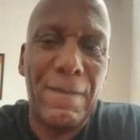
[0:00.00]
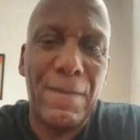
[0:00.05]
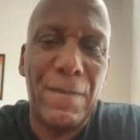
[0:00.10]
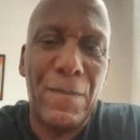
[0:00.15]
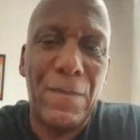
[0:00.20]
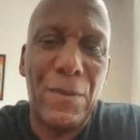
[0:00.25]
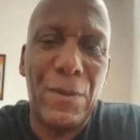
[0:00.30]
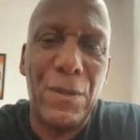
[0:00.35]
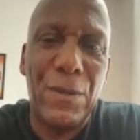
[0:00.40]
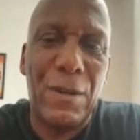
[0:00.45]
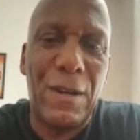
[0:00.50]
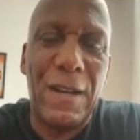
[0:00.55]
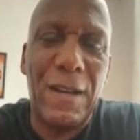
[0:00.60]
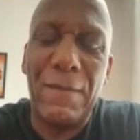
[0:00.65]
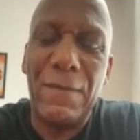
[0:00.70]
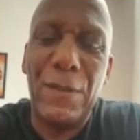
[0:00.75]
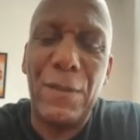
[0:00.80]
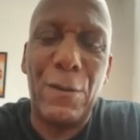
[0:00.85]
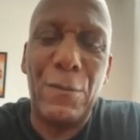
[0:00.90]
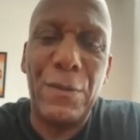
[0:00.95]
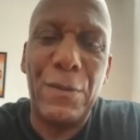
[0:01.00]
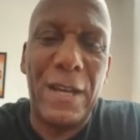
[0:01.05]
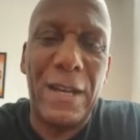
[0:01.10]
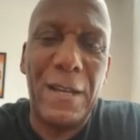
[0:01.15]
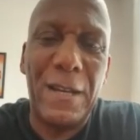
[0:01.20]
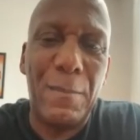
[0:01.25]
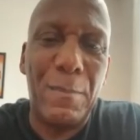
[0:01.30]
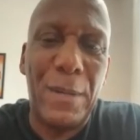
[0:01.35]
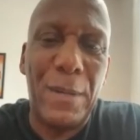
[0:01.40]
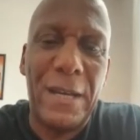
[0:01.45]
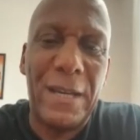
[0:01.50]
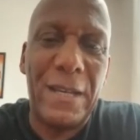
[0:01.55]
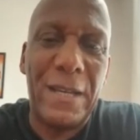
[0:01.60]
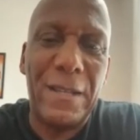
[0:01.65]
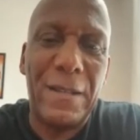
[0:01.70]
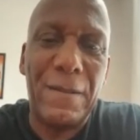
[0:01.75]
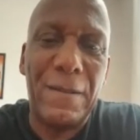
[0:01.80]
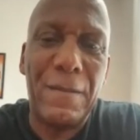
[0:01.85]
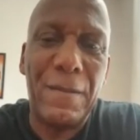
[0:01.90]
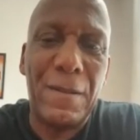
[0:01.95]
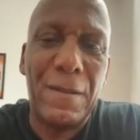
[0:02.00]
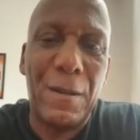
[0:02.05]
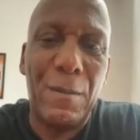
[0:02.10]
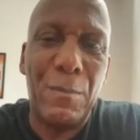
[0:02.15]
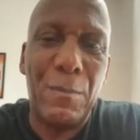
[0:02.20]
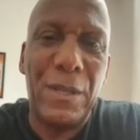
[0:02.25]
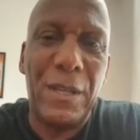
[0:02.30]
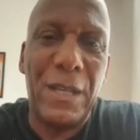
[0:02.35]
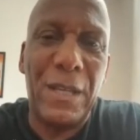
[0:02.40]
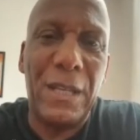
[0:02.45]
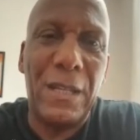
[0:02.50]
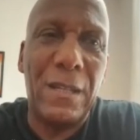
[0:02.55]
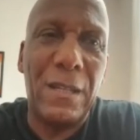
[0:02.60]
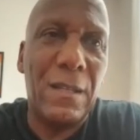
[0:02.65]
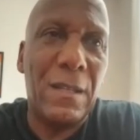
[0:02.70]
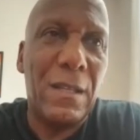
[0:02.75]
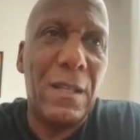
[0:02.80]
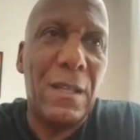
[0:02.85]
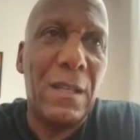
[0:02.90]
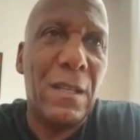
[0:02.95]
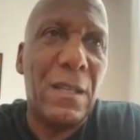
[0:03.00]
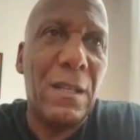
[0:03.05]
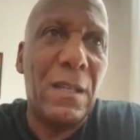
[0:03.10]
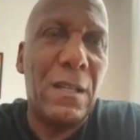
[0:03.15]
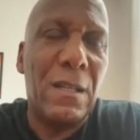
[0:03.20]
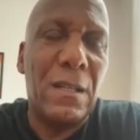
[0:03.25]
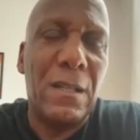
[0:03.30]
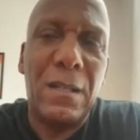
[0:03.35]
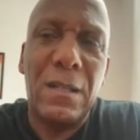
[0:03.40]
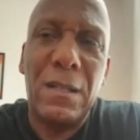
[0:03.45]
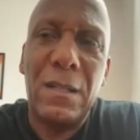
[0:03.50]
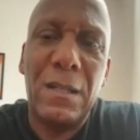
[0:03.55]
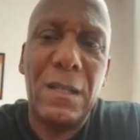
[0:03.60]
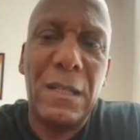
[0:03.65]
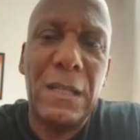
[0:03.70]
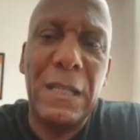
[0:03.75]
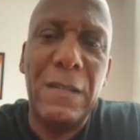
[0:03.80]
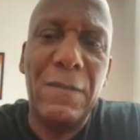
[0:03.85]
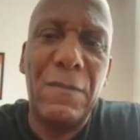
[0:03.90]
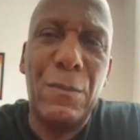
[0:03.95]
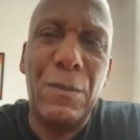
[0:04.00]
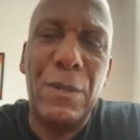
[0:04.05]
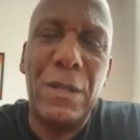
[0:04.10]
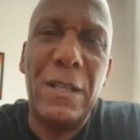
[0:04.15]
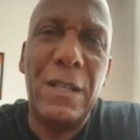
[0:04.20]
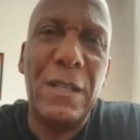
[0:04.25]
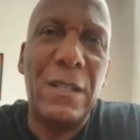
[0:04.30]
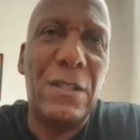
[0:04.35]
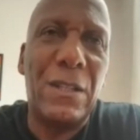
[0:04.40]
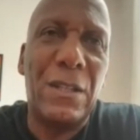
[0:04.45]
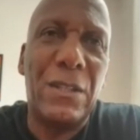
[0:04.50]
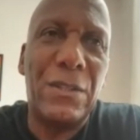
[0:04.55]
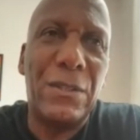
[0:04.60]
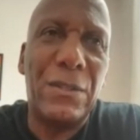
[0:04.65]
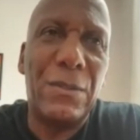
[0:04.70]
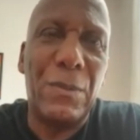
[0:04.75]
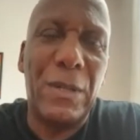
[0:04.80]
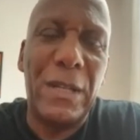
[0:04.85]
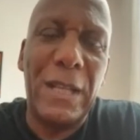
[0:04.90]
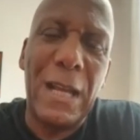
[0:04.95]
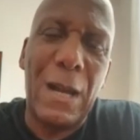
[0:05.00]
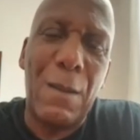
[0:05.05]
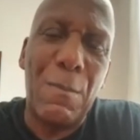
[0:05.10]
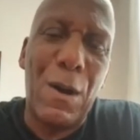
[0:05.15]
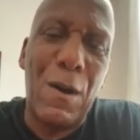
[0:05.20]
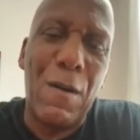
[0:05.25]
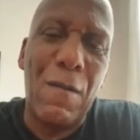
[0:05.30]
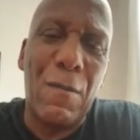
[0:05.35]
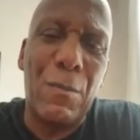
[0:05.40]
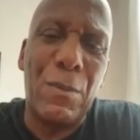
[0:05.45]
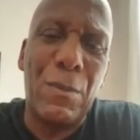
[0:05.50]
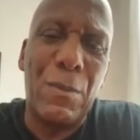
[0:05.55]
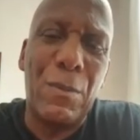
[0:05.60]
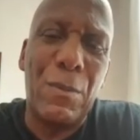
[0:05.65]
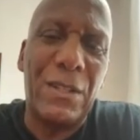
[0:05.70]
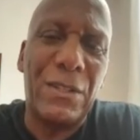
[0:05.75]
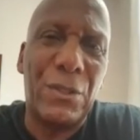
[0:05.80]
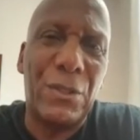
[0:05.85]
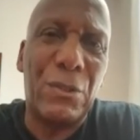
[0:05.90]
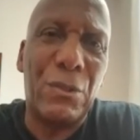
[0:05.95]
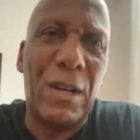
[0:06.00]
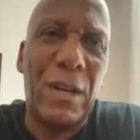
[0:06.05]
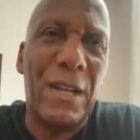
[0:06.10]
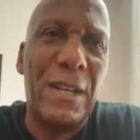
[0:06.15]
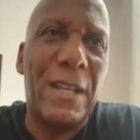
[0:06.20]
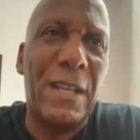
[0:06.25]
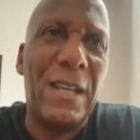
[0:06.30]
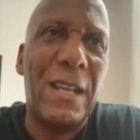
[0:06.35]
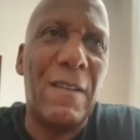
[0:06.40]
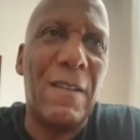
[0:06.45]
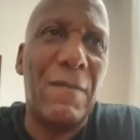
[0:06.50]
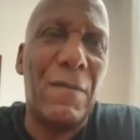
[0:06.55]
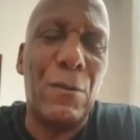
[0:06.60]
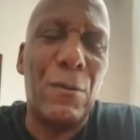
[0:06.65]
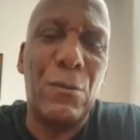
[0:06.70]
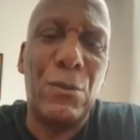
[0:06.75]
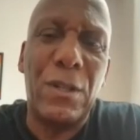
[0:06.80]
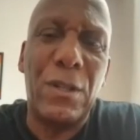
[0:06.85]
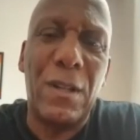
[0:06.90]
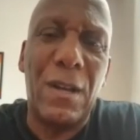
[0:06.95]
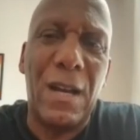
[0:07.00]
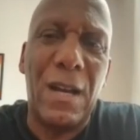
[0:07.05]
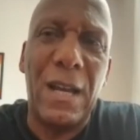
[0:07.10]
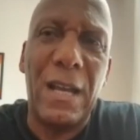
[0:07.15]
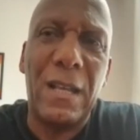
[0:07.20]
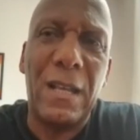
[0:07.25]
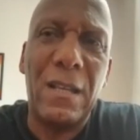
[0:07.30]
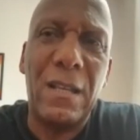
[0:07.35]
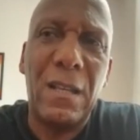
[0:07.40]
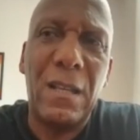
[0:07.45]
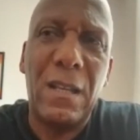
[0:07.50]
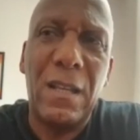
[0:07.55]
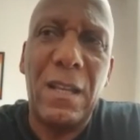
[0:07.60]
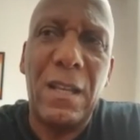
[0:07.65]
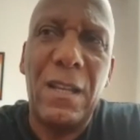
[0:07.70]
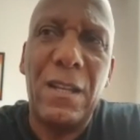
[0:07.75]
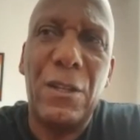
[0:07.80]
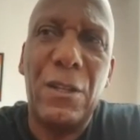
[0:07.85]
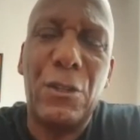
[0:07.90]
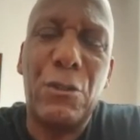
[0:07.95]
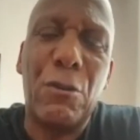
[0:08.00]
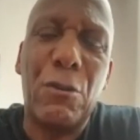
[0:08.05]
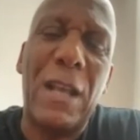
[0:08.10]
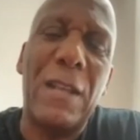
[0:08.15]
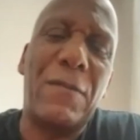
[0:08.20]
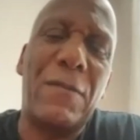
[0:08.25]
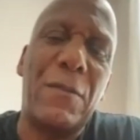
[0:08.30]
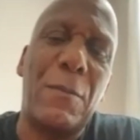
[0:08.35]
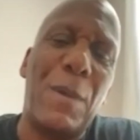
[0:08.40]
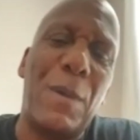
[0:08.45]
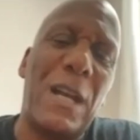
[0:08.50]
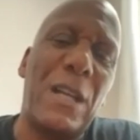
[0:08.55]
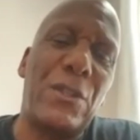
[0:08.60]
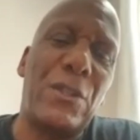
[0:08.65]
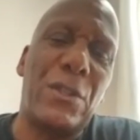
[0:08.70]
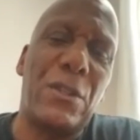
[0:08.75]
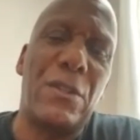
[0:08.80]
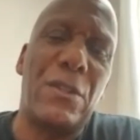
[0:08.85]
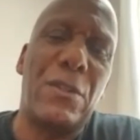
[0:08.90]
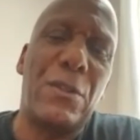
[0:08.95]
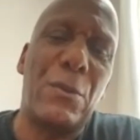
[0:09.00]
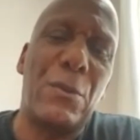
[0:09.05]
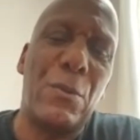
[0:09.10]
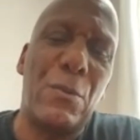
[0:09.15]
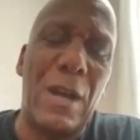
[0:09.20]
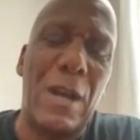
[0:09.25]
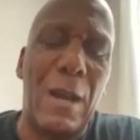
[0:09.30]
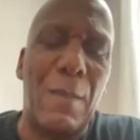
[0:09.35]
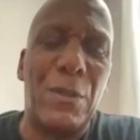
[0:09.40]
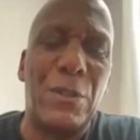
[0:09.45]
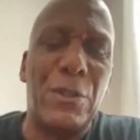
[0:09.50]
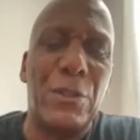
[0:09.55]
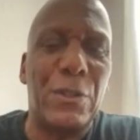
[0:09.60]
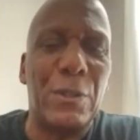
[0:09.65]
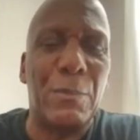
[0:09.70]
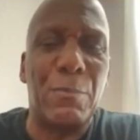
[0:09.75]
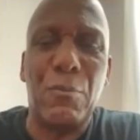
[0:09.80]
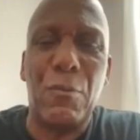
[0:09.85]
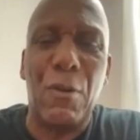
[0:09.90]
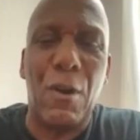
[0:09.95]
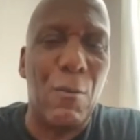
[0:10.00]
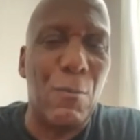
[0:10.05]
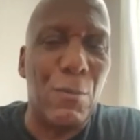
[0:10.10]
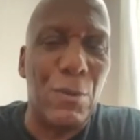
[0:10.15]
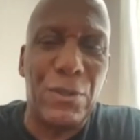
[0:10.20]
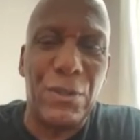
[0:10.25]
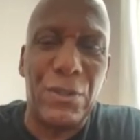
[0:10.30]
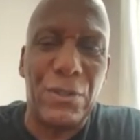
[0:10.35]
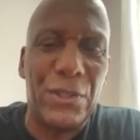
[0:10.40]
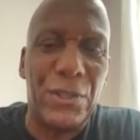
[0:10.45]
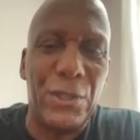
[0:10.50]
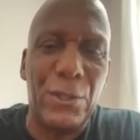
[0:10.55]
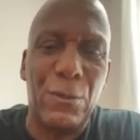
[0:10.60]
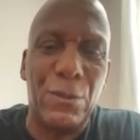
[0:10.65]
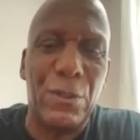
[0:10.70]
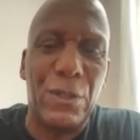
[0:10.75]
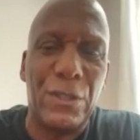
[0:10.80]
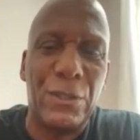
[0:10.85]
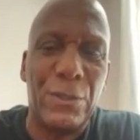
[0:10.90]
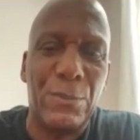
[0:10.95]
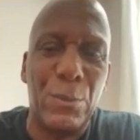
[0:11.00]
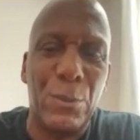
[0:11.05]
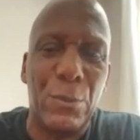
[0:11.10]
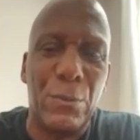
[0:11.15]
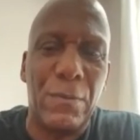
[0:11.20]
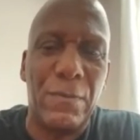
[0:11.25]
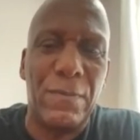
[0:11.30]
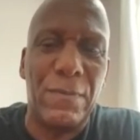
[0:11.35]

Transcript: You know, I have no doubt about it. I mean, even when he come over and we started training together, it was like the transformation to amateur to pro was just silky smooth.